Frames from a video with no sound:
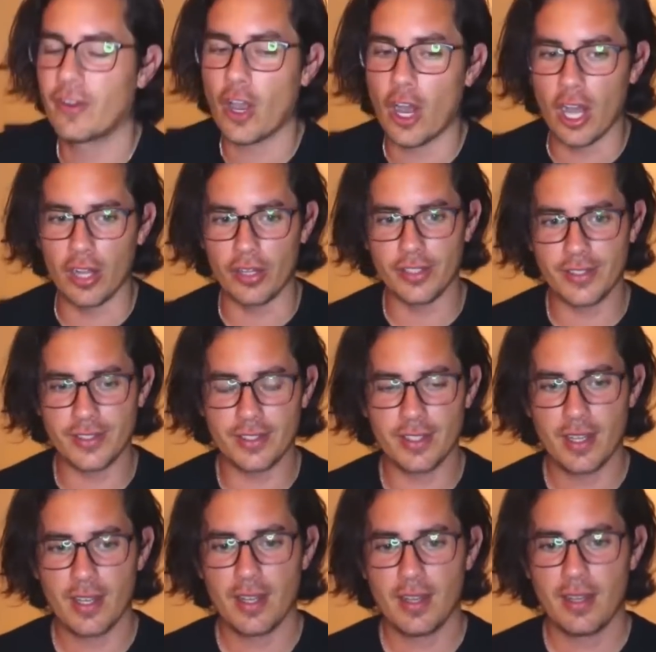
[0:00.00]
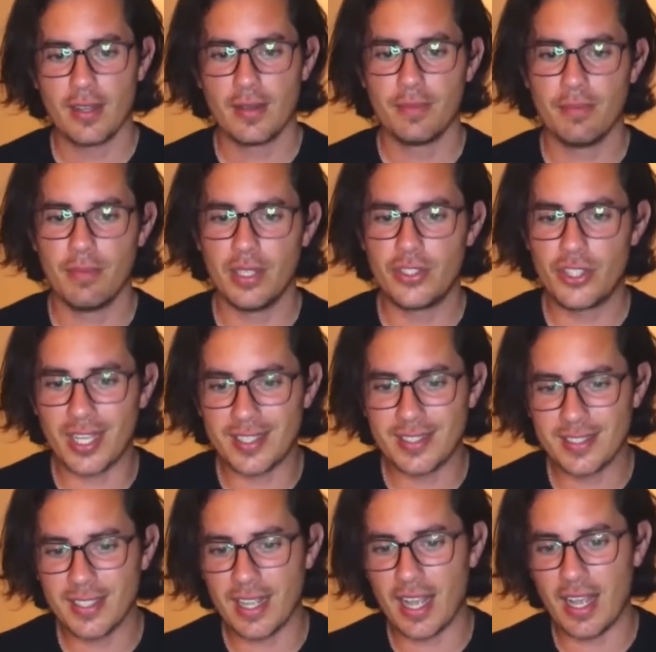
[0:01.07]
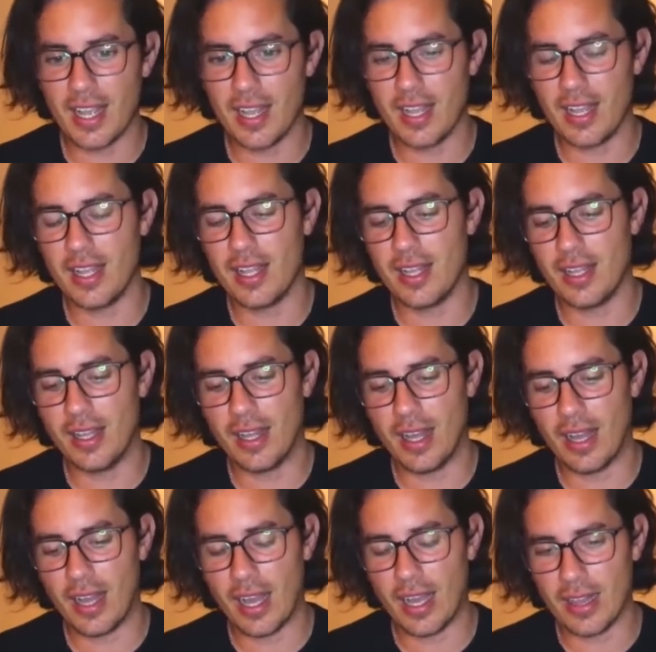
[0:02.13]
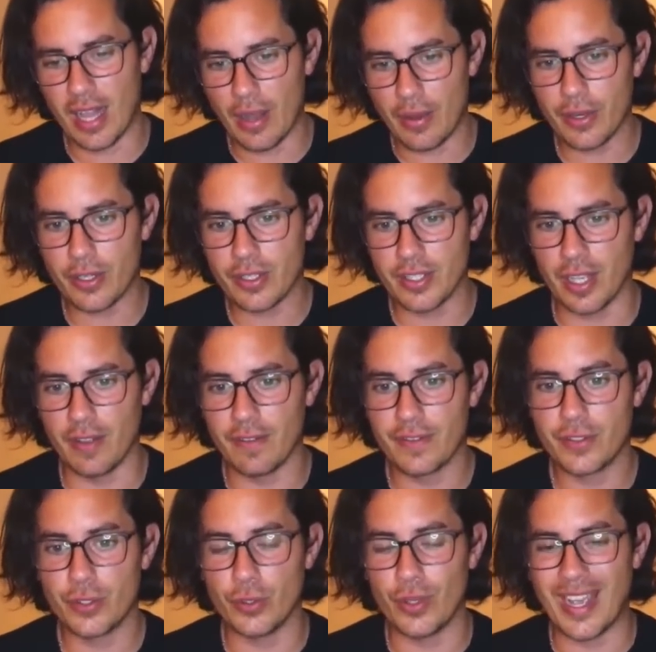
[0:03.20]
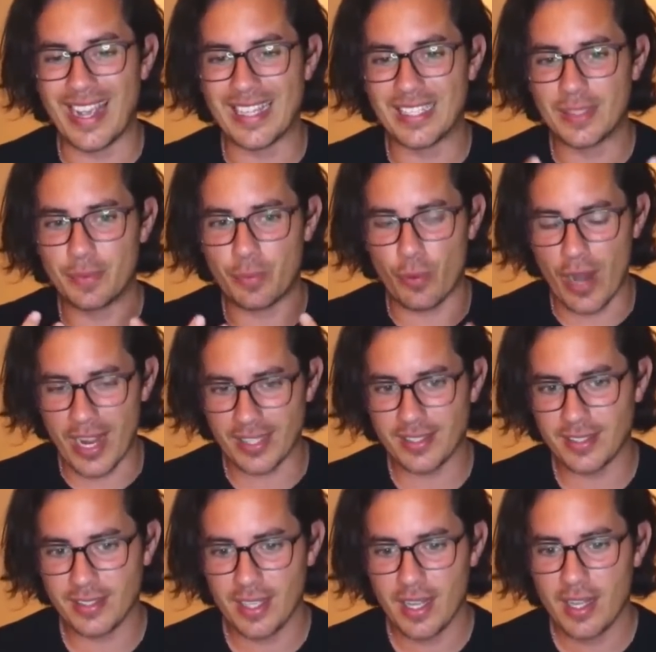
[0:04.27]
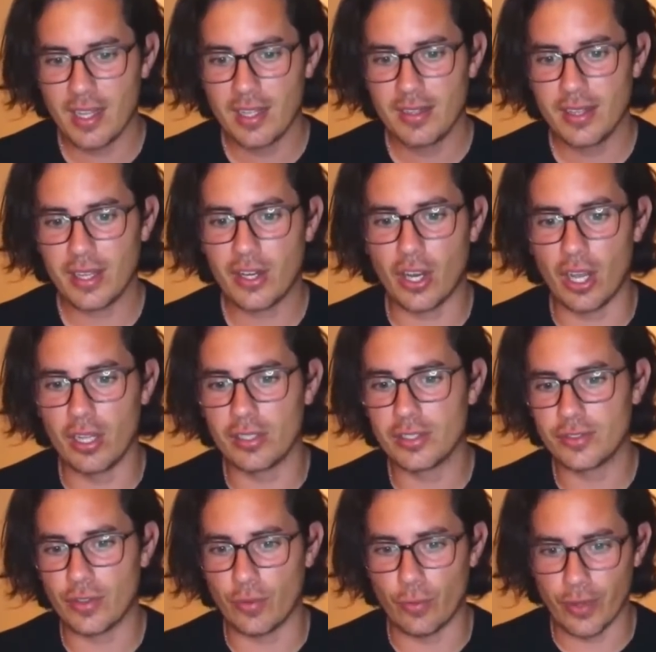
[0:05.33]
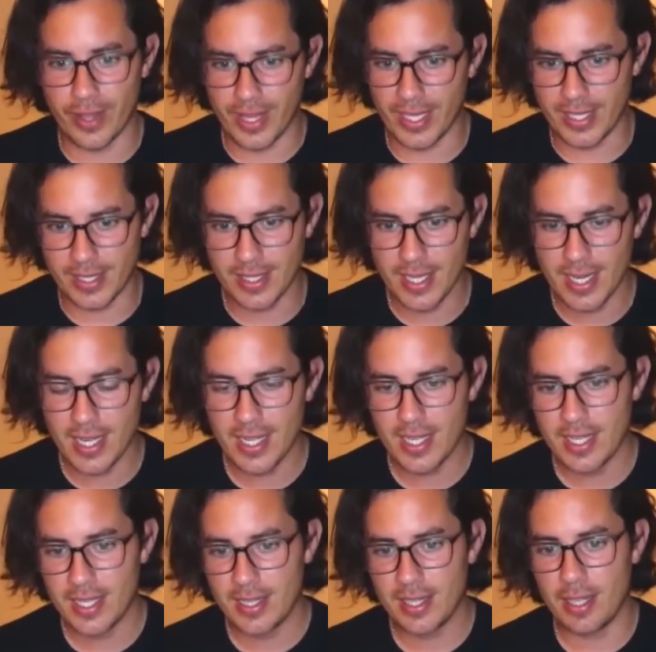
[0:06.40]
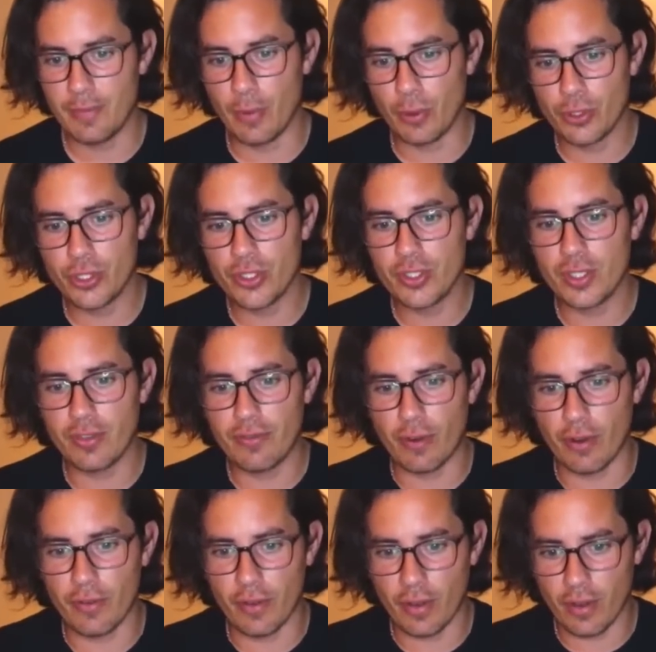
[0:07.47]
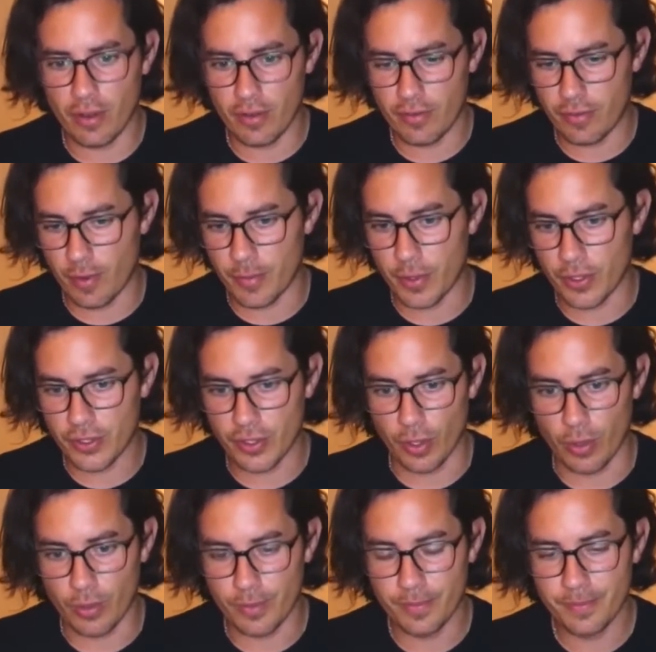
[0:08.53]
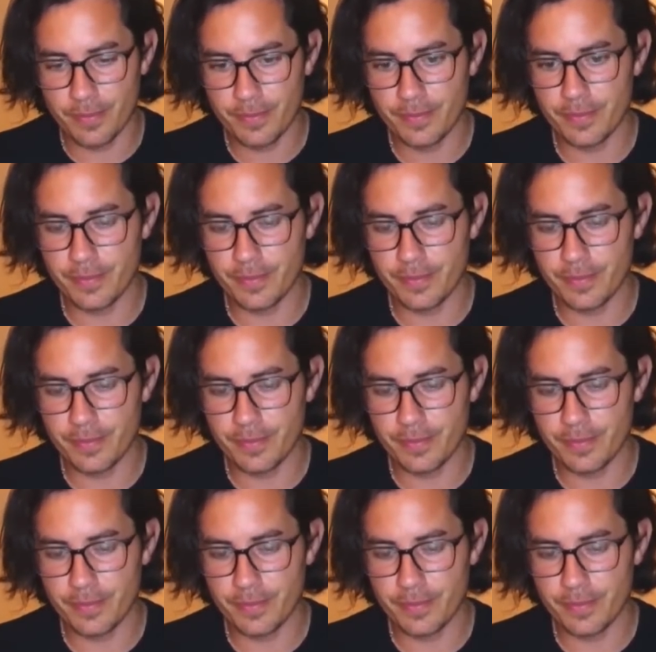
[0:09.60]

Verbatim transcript: colors, but just allow yourself to express the colors from within, the emotions from your soul.